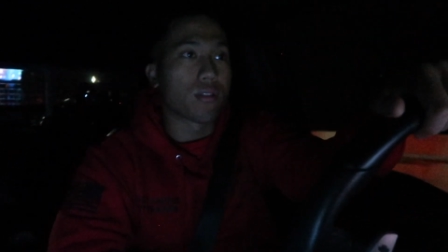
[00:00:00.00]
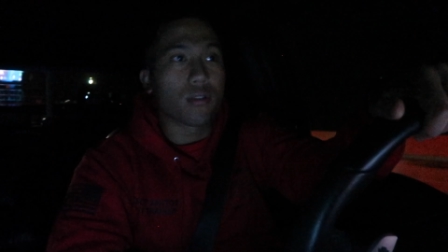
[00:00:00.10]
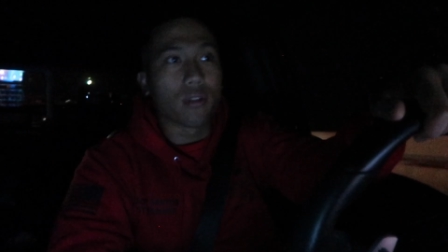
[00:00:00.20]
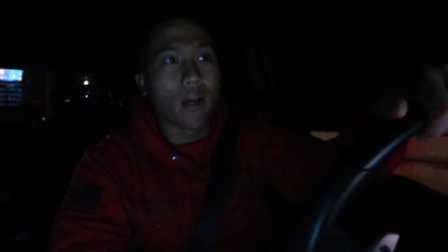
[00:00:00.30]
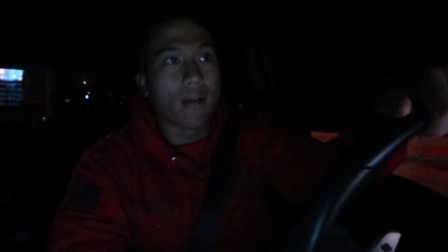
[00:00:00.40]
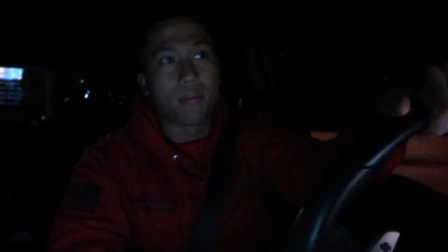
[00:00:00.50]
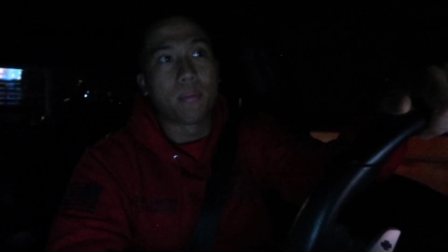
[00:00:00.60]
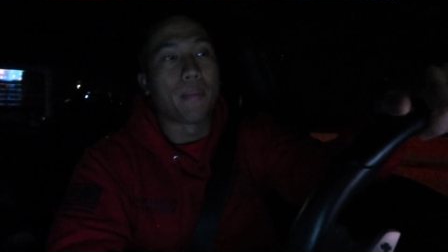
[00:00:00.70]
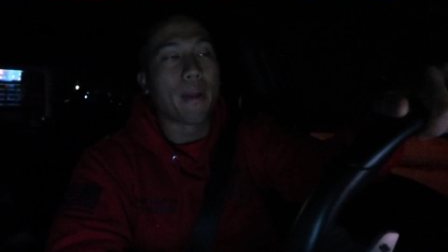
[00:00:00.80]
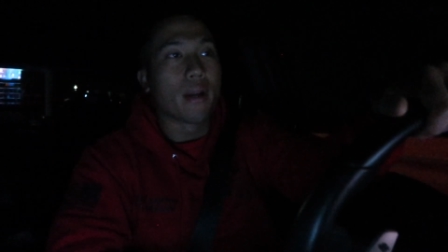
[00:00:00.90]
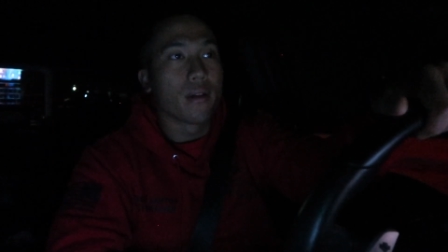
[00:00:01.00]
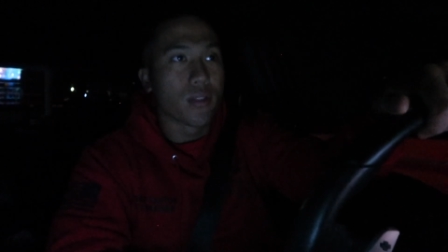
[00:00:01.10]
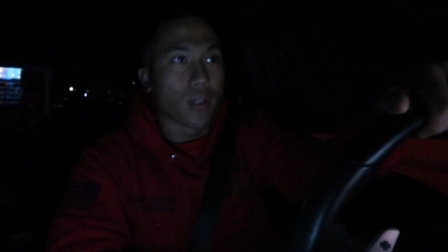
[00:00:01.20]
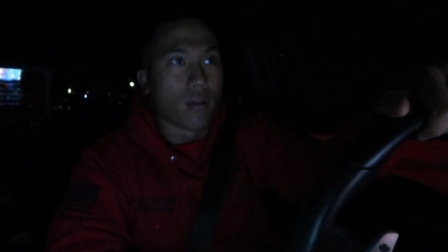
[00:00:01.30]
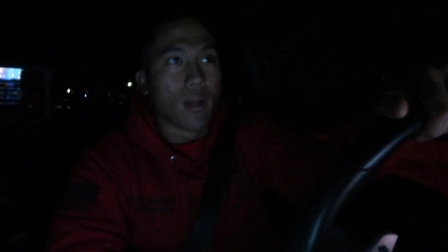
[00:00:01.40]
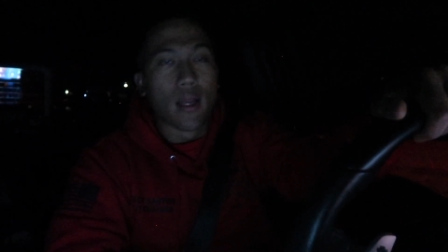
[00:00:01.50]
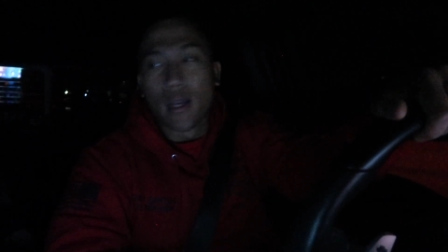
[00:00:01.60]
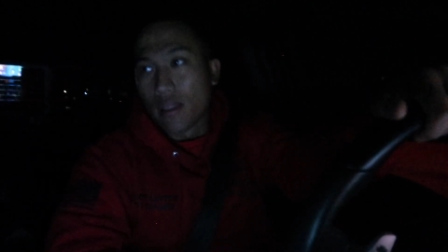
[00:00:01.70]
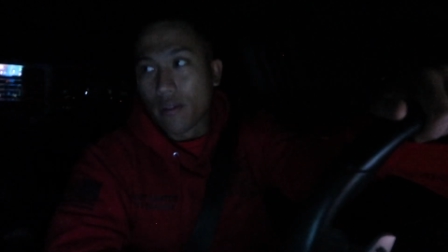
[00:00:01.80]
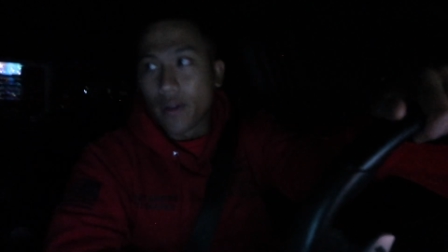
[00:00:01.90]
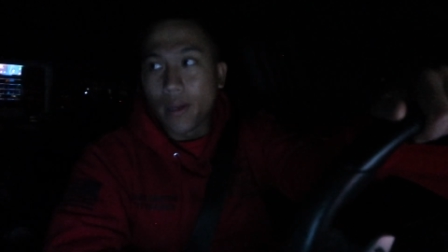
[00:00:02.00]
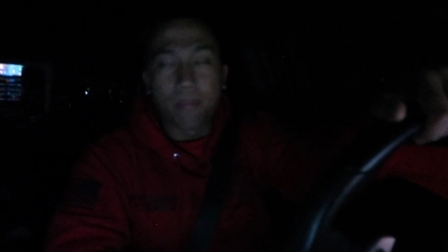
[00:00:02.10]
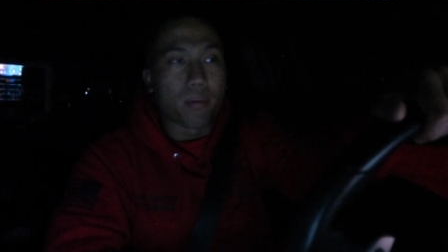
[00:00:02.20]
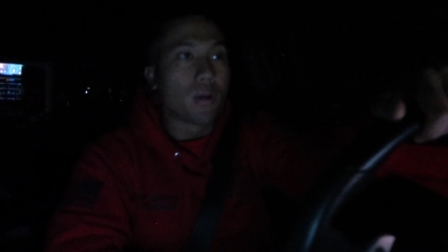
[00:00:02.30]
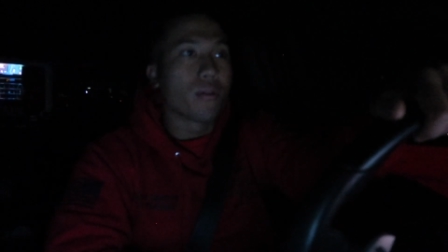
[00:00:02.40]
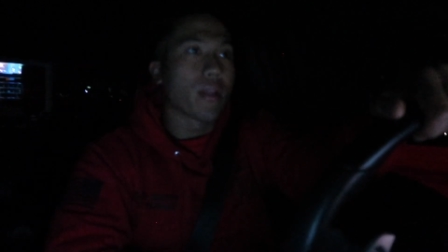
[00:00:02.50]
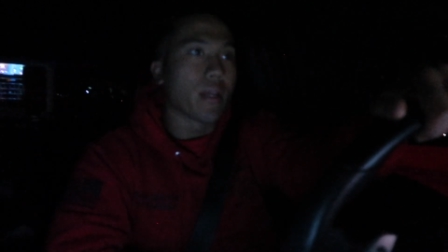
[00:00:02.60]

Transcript: you know, haven't prepared, so they're very prone to